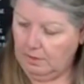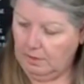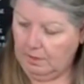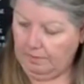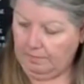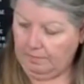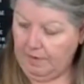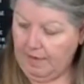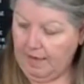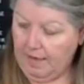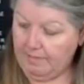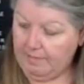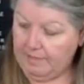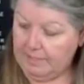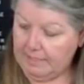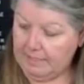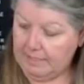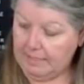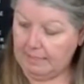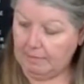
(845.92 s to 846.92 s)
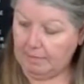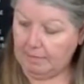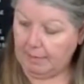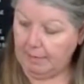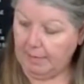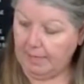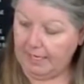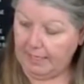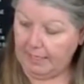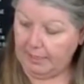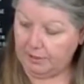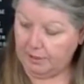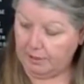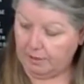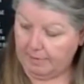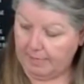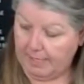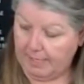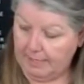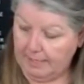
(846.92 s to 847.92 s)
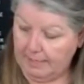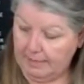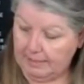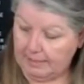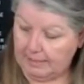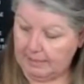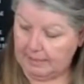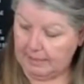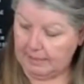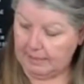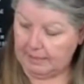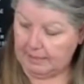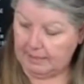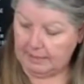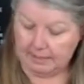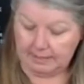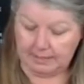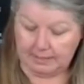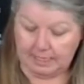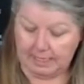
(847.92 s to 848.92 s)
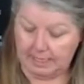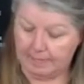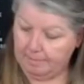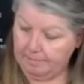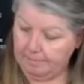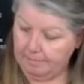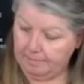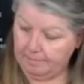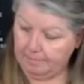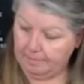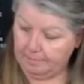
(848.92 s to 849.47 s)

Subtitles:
If you haven't seen my page already, because I did list them